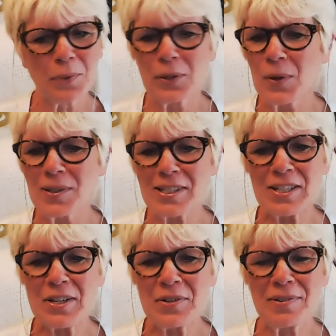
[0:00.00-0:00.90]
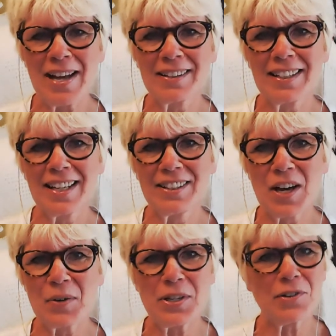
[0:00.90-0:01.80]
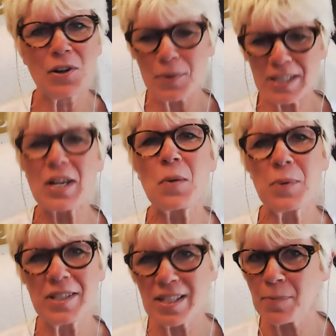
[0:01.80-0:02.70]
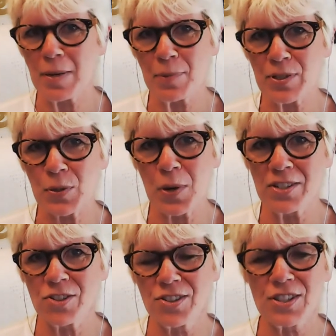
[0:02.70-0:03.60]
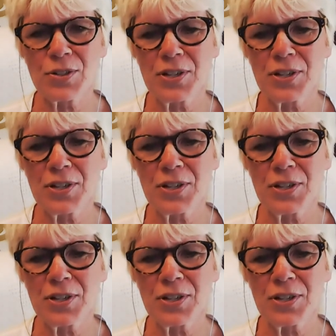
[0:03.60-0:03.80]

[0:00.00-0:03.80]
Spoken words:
We'll all see you around. And I know you're always open to people's questions too.